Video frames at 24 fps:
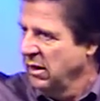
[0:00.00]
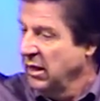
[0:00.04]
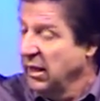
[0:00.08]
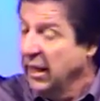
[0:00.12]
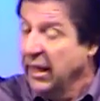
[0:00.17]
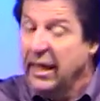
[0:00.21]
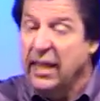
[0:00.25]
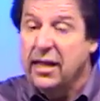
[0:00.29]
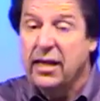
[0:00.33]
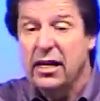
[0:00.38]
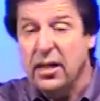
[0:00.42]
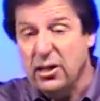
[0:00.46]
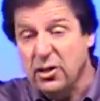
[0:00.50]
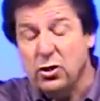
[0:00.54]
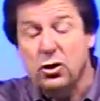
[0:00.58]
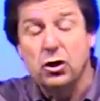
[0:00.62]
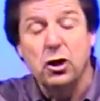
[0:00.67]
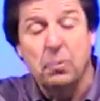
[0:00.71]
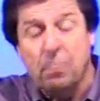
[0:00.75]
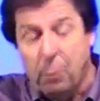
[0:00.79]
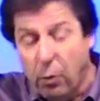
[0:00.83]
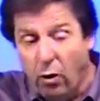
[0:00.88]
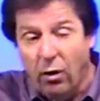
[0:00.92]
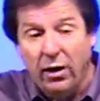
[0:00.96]
He gets to the
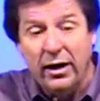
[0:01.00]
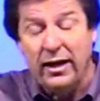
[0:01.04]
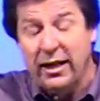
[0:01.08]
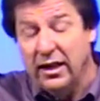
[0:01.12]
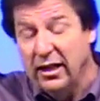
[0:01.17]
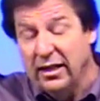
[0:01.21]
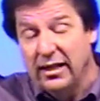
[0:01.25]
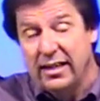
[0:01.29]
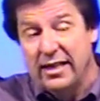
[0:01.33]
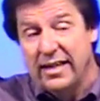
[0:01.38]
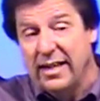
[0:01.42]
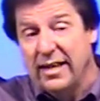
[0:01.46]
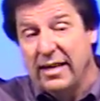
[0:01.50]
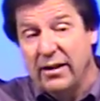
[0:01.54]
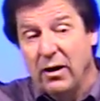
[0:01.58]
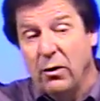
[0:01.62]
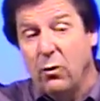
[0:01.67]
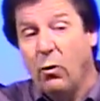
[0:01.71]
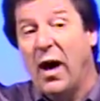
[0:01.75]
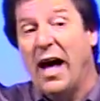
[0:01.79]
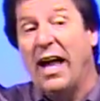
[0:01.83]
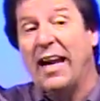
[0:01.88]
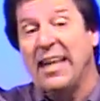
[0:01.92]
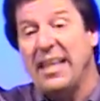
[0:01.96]
point
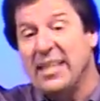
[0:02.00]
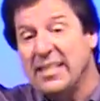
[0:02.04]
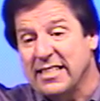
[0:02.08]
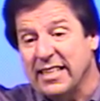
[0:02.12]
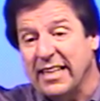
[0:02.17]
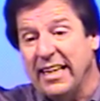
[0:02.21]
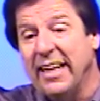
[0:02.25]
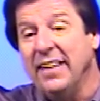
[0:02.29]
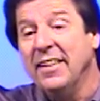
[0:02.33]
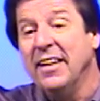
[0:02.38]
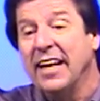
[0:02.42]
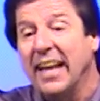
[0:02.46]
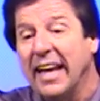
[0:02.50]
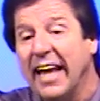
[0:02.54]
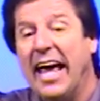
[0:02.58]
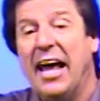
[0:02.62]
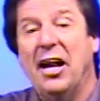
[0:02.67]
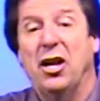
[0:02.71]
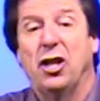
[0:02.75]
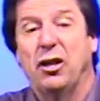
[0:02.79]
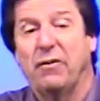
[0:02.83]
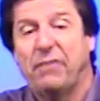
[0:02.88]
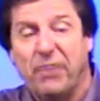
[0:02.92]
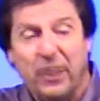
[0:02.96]
while he's in the land
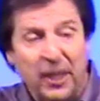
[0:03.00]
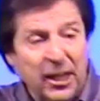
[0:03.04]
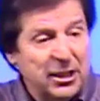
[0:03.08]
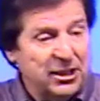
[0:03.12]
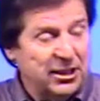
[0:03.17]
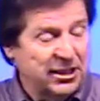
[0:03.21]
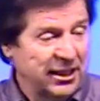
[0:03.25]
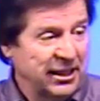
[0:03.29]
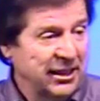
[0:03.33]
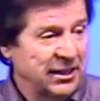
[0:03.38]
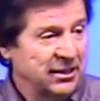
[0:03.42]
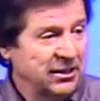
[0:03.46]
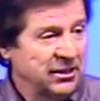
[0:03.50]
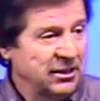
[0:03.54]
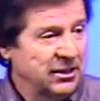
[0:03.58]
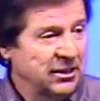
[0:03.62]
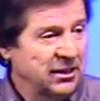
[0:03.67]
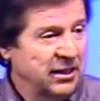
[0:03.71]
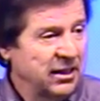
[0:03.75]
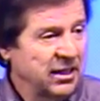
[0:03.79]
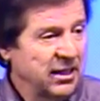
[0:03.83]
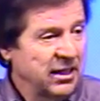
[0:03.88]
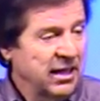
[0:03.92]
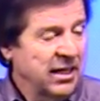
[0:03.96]
of the
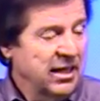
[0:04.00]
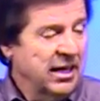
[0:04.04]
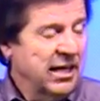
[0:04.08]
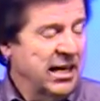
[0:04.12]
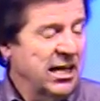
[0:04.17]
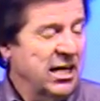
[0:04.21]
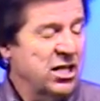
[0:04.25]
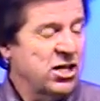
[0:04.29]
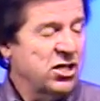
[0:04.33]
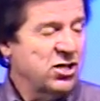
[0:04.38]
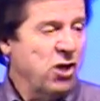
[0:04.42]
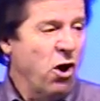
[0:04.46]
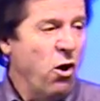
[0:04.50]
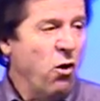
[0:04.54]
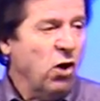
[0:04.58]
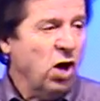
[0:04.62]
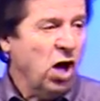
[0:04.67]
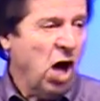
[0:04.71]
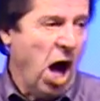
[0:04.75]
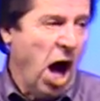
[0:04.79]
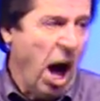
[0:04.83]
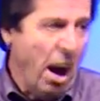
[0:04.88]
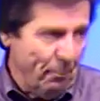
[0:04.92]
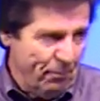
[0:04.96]
Philistines, he's so
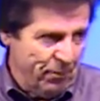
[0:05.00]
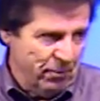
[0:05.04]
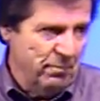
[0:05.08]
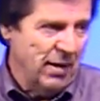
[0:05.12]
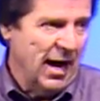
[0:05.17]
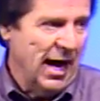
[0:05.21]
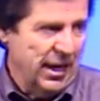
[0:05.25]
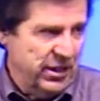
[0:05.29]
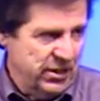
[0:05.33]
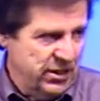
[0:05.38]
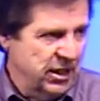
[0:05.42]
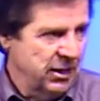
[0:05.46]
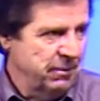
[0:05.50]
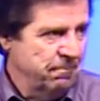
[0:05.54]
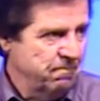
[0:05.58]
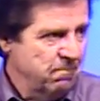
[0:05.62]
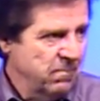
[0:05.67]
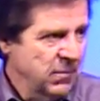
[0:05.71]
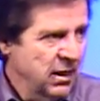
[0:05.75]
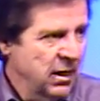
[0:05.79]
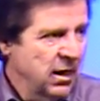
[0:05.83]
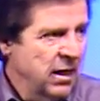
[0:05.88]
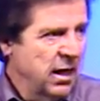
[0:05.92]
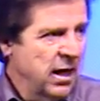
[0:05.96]
compromising
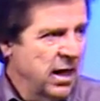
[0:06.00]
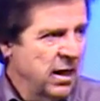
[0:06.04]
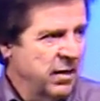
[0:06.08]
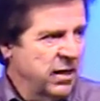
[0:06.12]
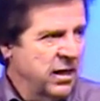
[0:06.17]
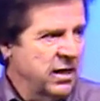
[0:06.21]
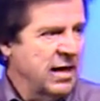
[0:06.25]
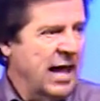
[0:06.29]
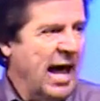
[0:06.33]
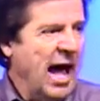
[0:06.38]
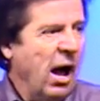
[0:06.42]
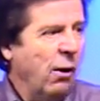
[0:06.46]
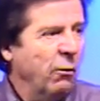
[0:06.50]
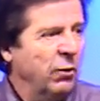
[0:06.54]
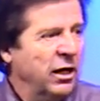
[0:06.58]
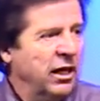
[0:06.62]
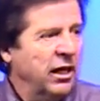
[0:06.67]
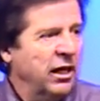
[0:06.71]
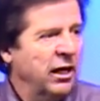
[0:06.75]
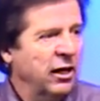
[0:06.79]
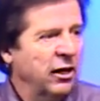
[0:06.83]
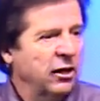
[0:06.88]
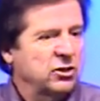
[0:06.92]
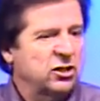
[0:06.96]
that now when he
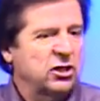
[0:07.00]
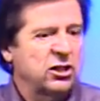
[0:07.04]
hears